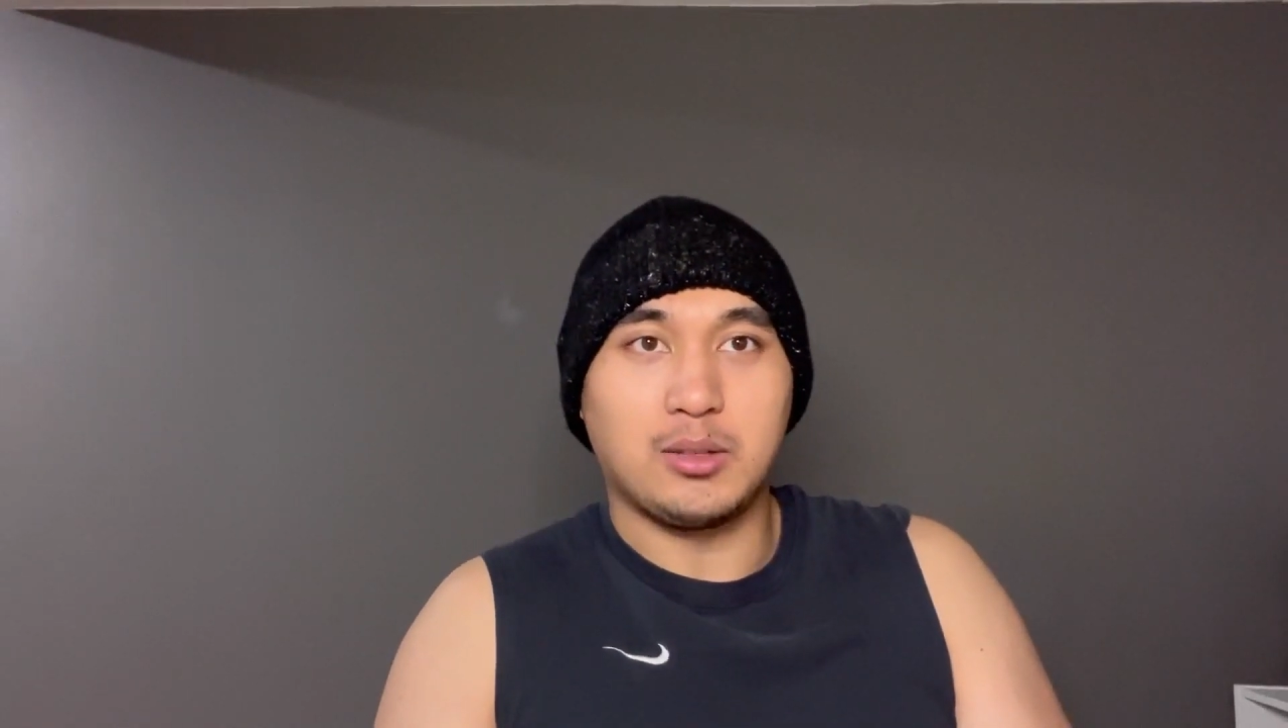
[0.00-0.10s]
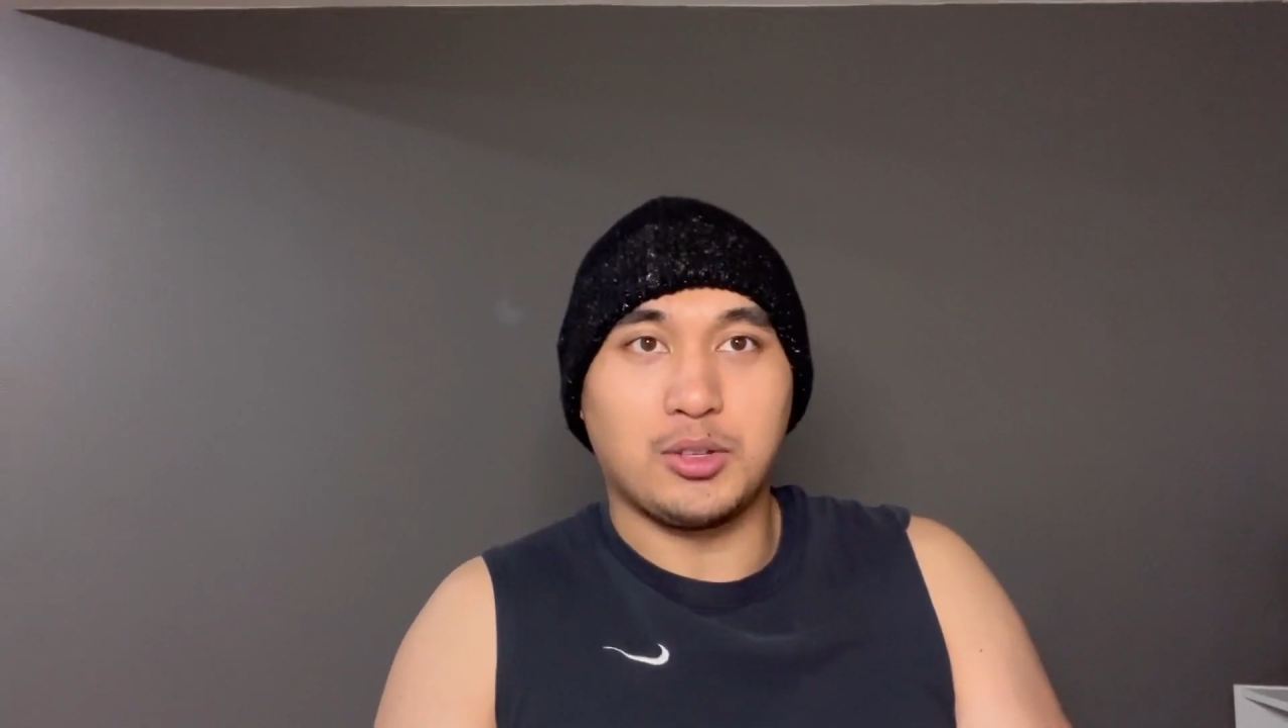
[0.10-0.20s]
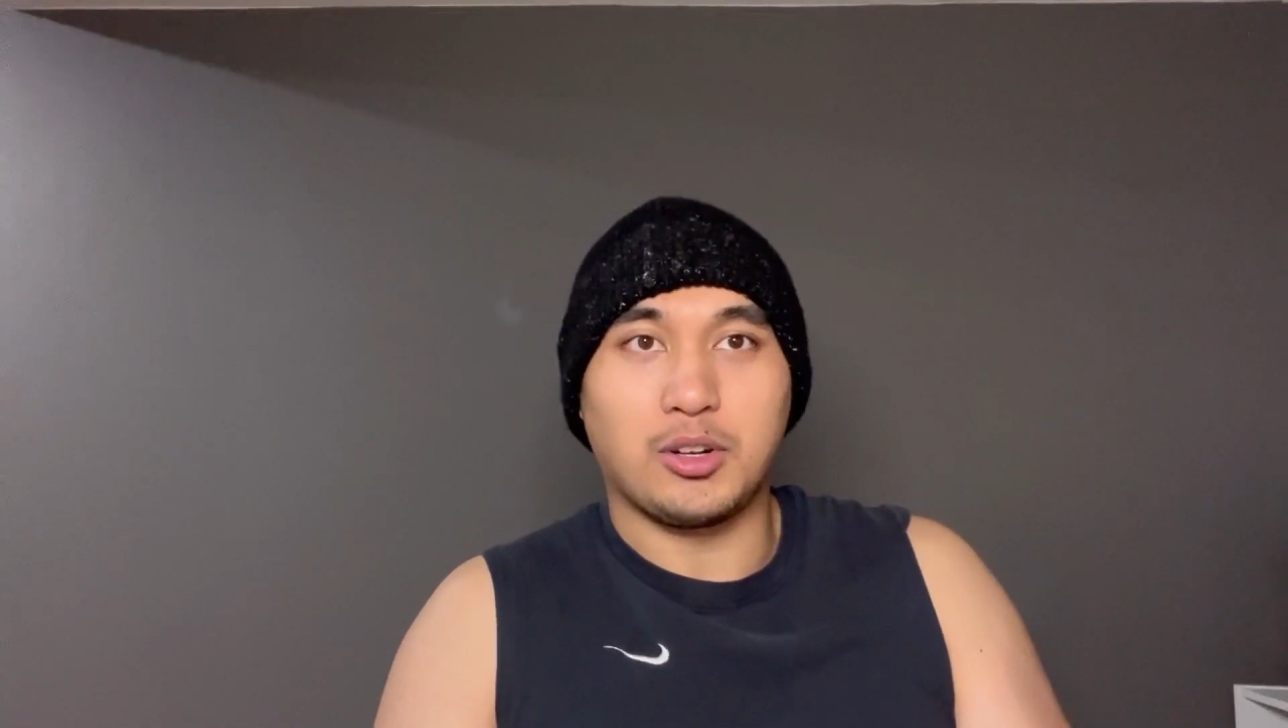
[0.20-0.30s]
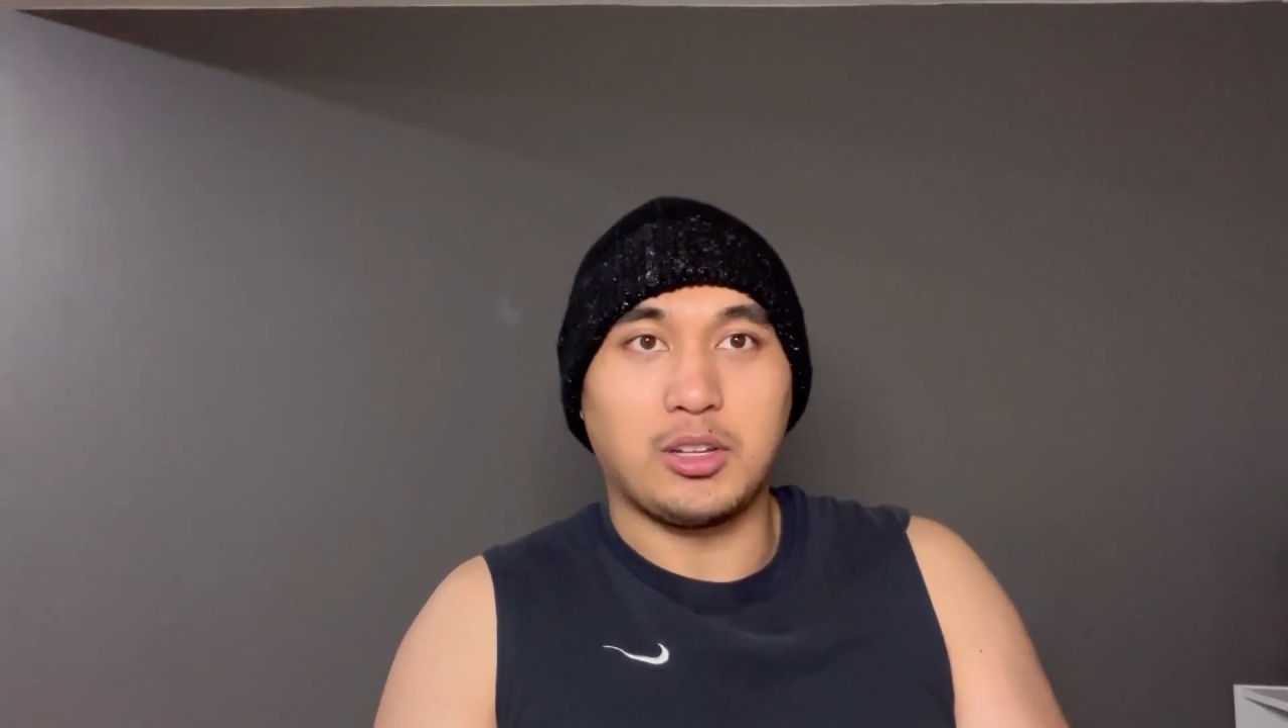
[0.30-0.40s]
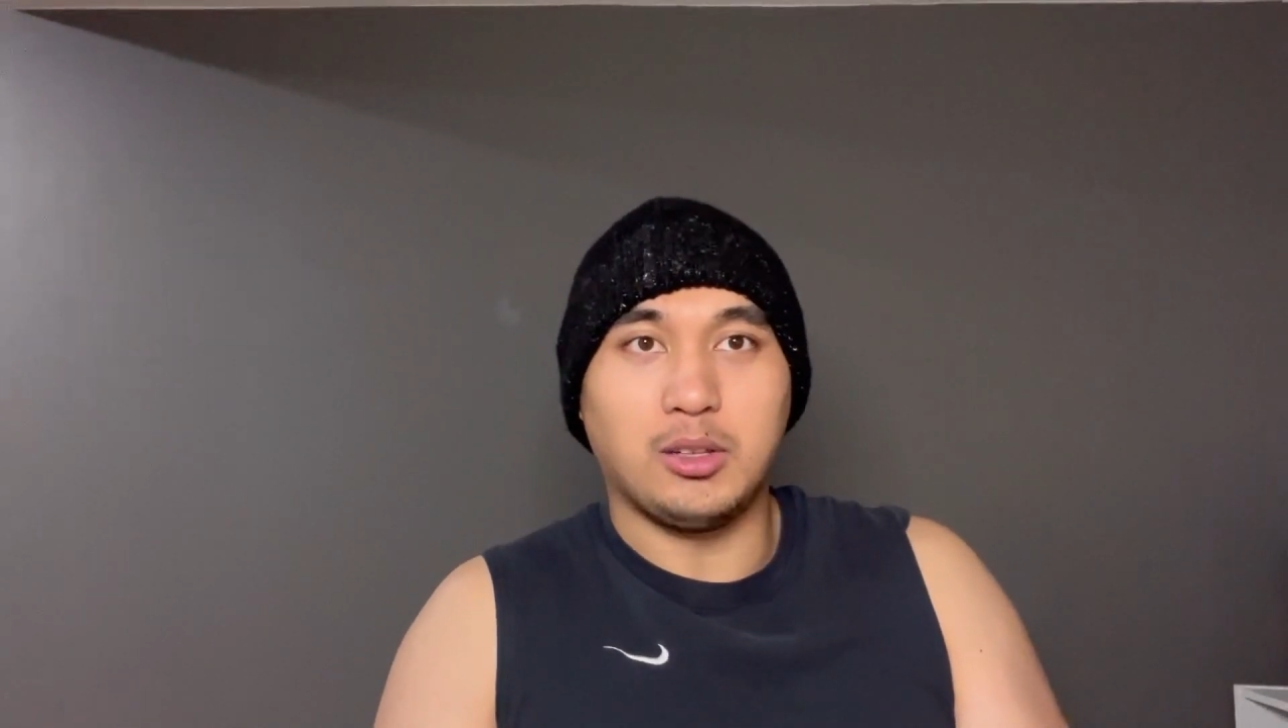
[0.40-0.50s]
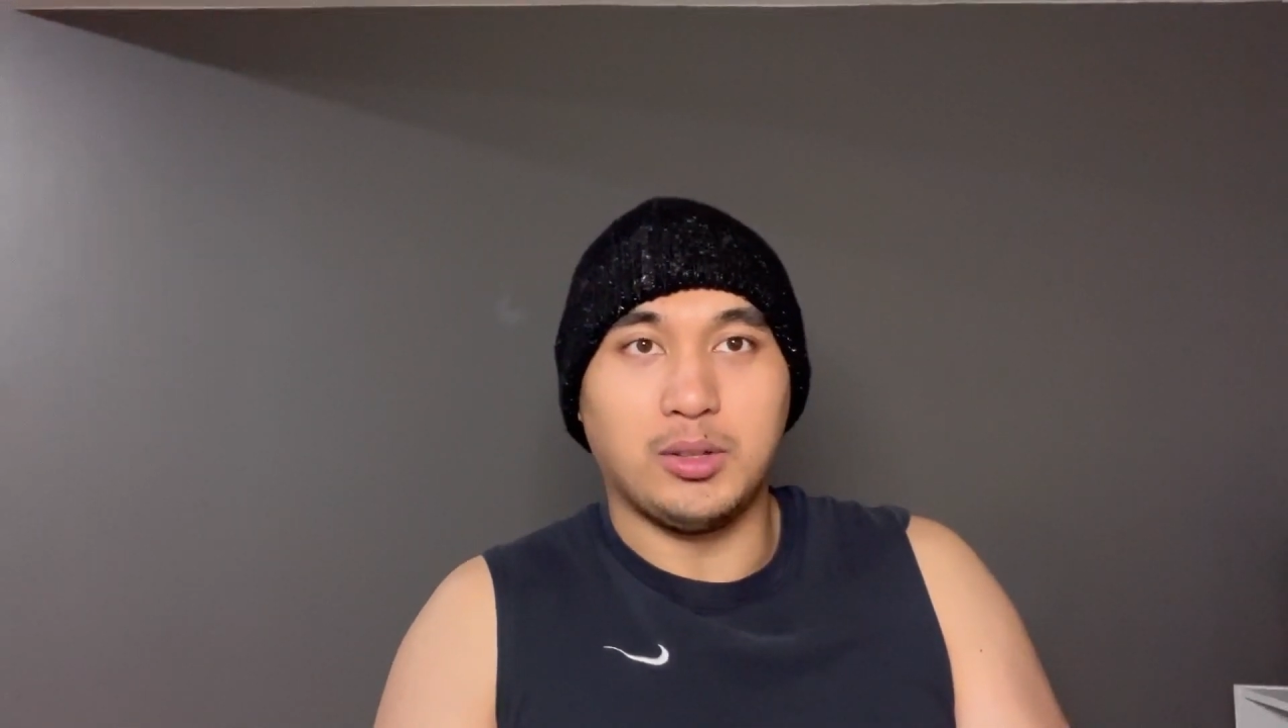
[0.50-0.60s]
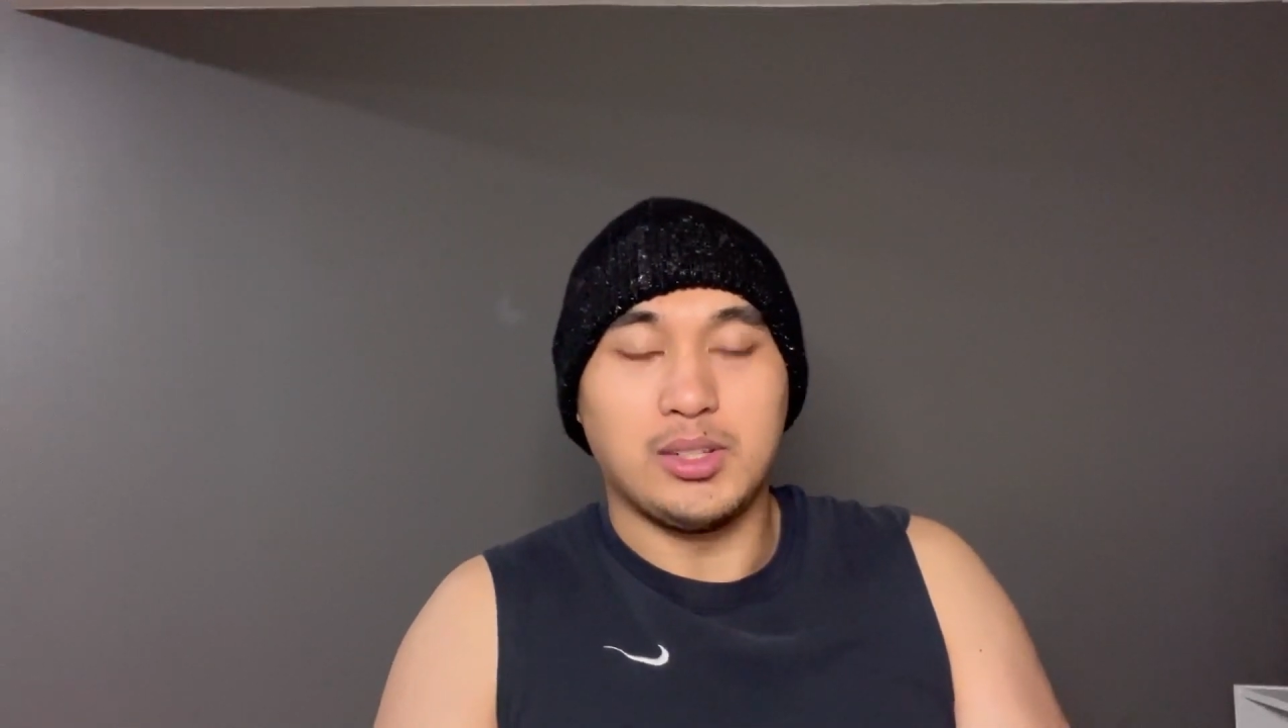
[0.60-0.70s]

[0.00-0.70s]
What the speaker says: circular